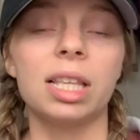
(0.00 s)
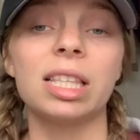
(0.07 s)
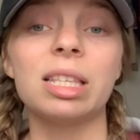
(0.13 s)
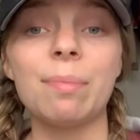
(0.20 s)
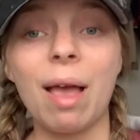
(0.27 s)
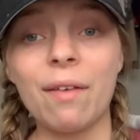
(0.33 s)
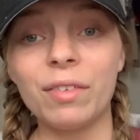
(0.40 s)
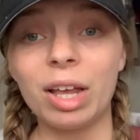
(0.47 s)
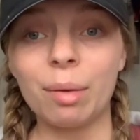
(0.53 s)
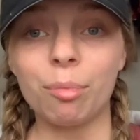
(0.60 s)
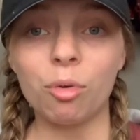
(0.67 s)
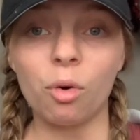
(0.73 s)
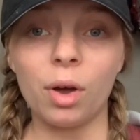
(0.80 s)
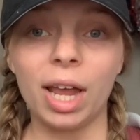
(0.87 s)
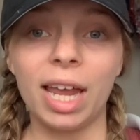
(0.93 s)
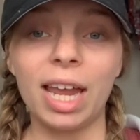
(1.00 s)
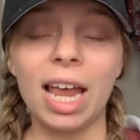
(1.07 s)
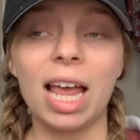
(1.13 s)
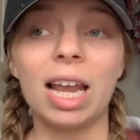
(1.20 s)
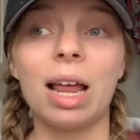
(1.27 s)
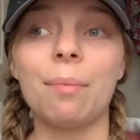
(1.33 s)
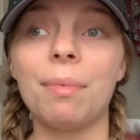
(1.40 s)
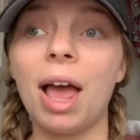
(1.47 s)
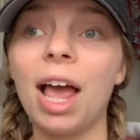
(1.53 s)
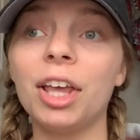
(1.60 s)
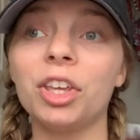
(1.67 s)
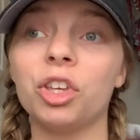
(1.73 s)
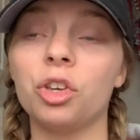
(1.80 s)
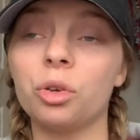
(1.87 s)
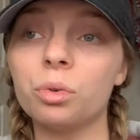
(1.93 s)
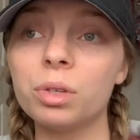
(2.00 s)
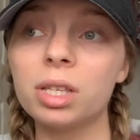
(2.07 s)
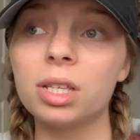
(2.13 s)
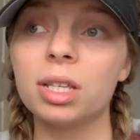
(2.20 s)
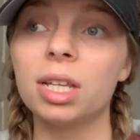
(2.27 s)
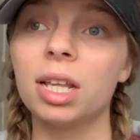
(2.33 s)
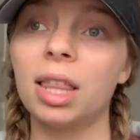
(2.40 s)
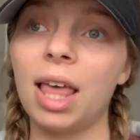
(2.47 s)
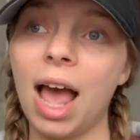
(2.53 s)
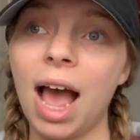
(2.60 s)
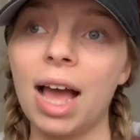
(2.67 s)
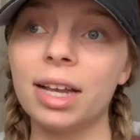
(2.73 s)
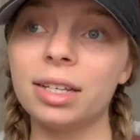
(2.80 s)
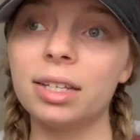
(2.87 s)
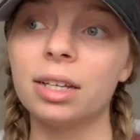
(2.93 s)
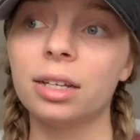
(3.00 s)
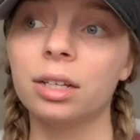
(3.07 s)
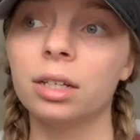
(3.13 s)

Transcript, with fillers: Since I'm having a boy and I'm not used to that